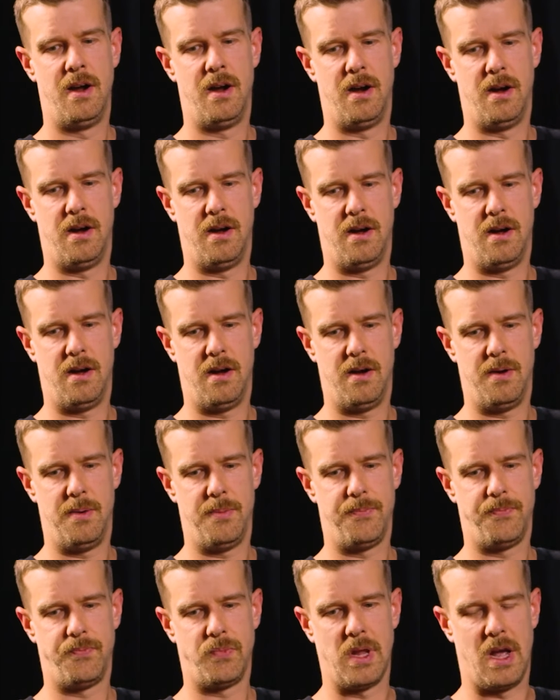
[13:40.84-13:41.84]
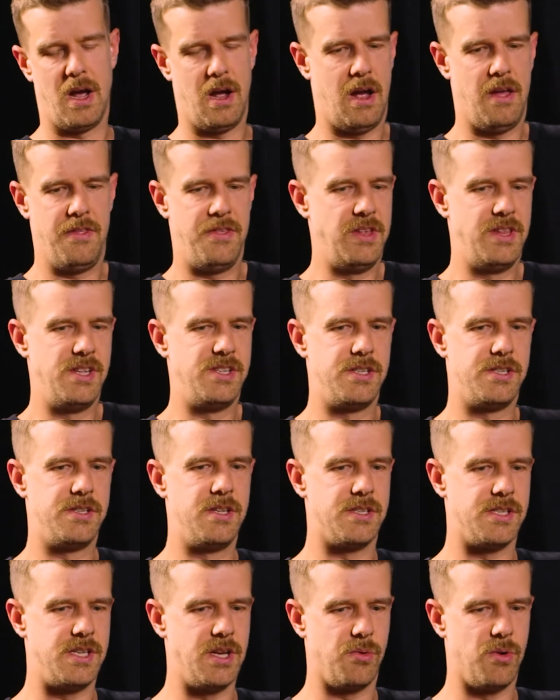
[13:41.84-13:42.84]
I think this is the
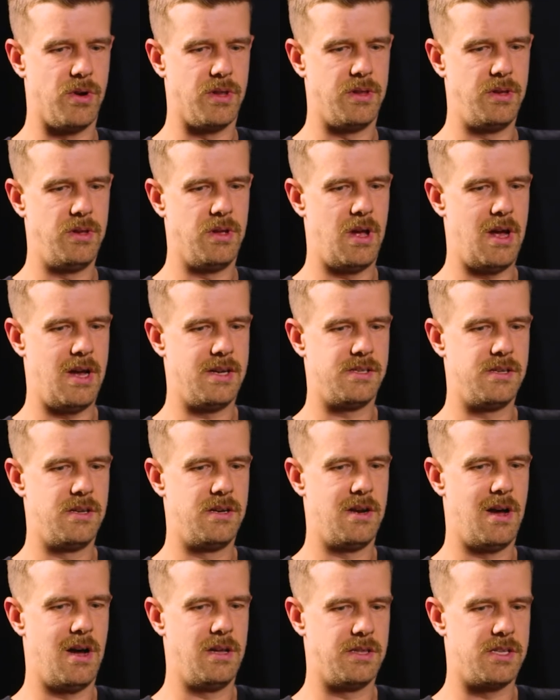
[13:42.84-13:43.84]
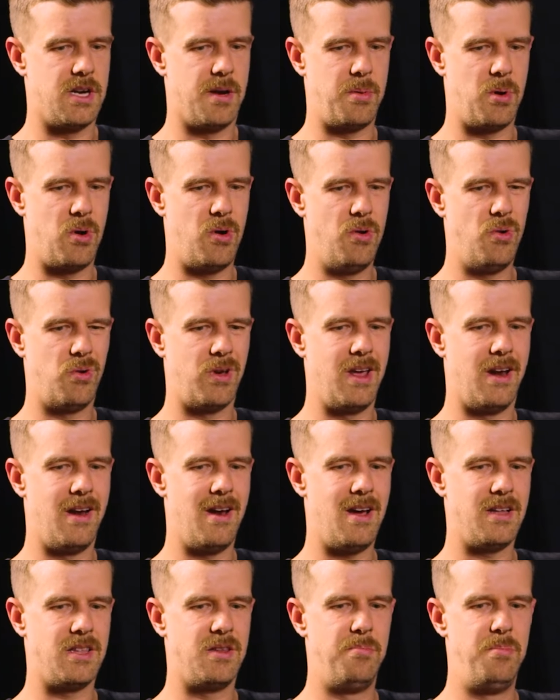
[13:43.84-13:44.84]
secret. As an entrepreneur, you
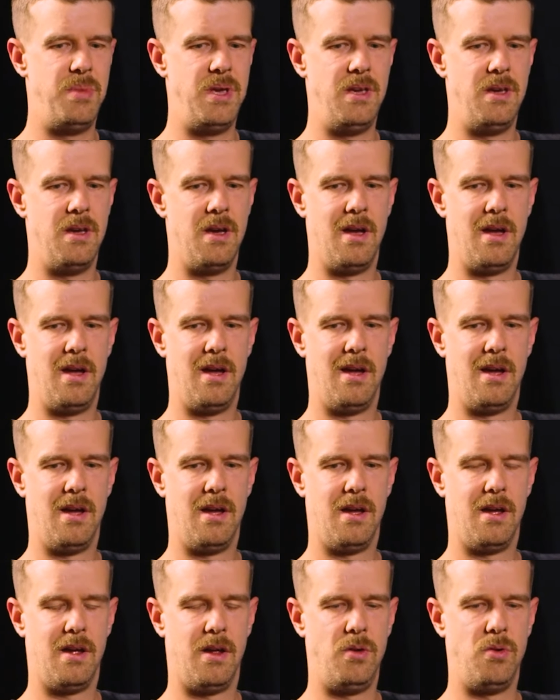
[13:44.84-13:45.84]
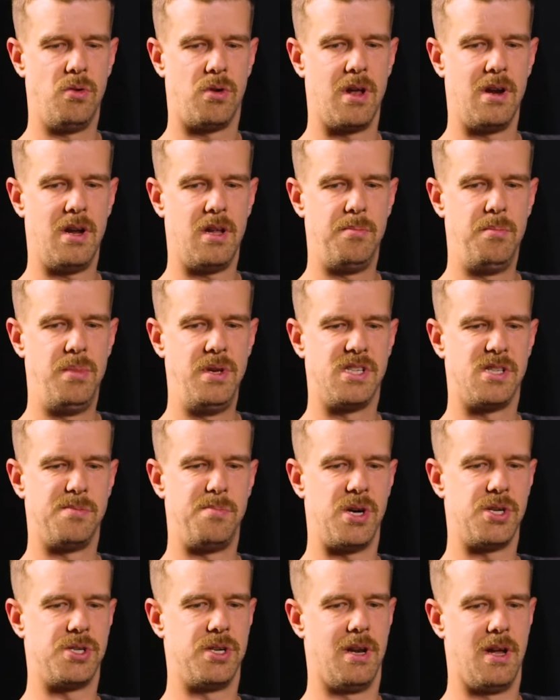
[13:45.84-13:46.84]
cannot be
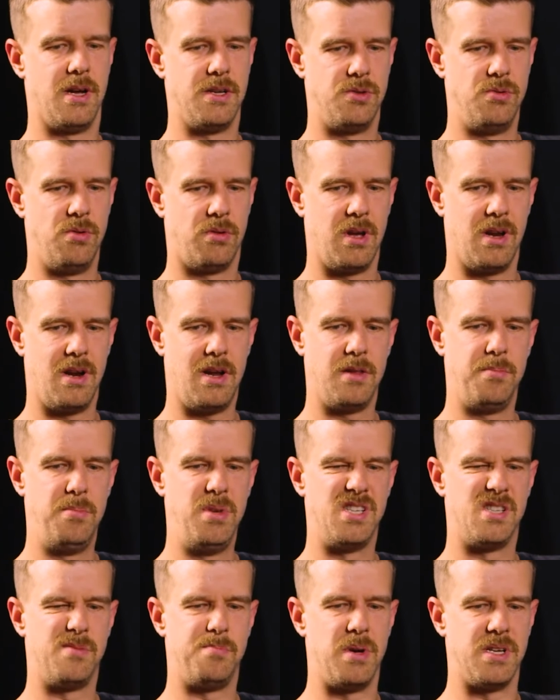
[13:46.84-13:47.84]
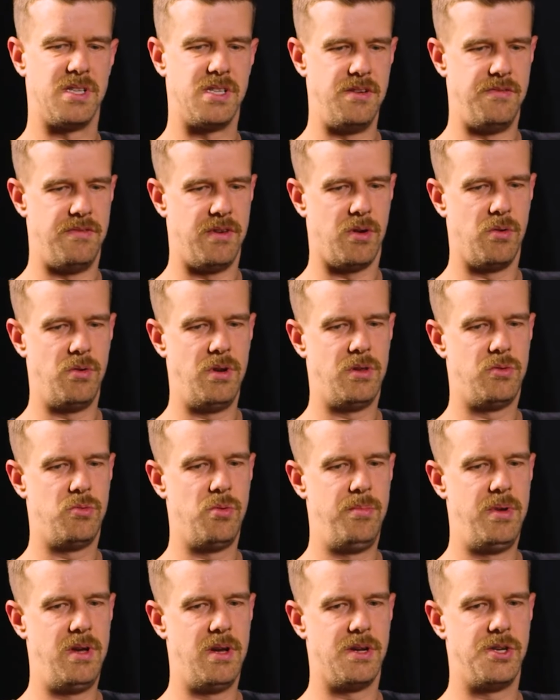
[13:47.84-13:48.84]
specialized. You cannot be specific. You need to
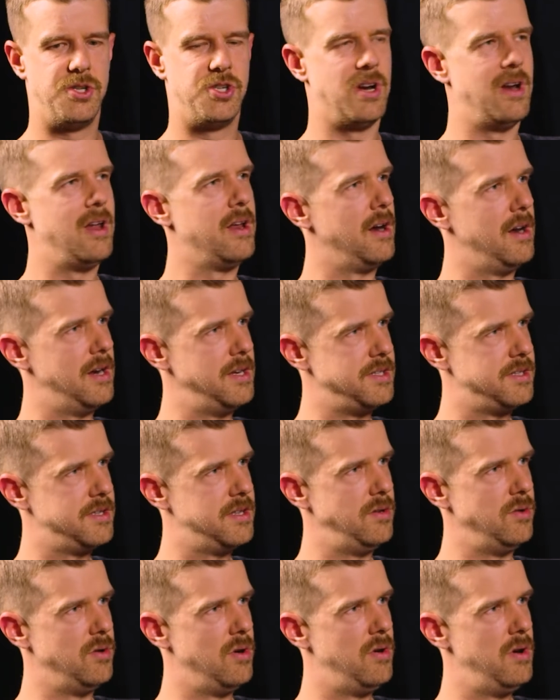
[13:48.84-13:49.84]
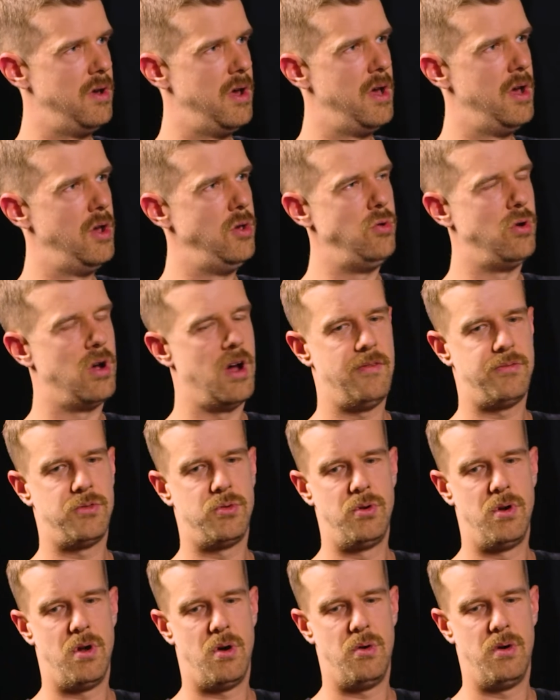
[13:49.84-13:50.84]
be a generalist, You have to
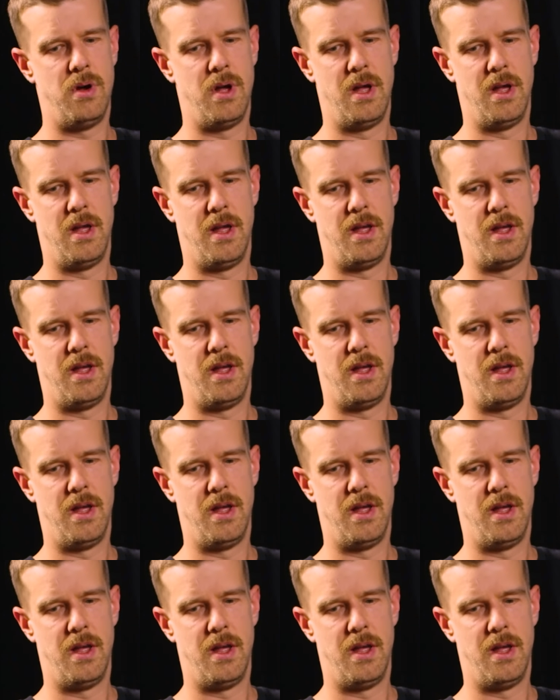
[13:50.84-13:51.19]
know